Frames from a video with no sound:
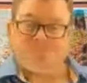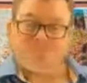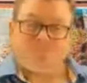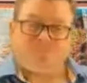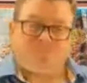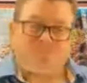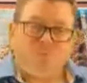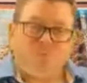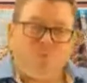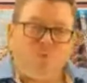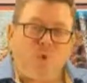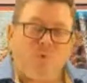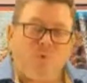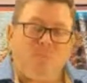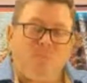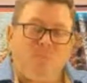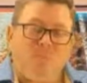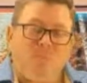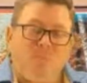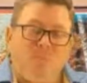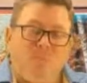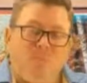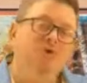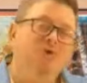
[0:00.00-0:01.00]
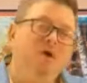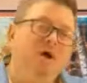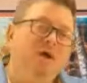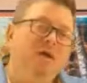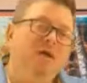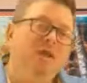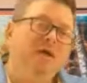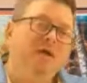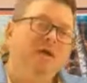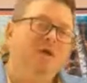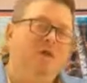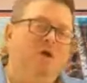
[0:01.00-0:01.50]
because you're not going to get
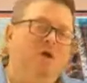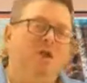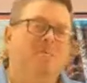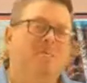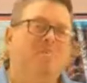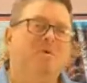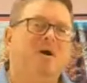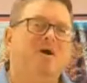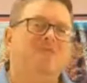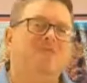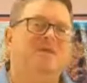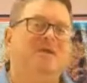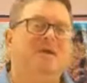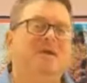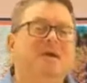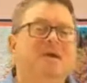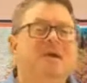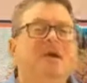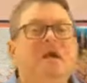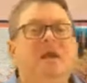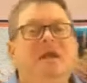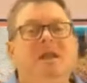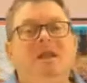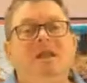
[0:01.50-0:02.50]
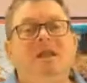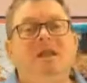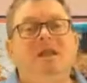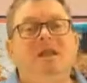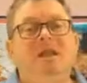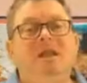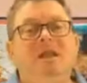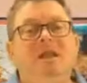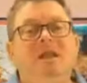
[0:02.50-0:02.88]
a lot of profit. Now, when you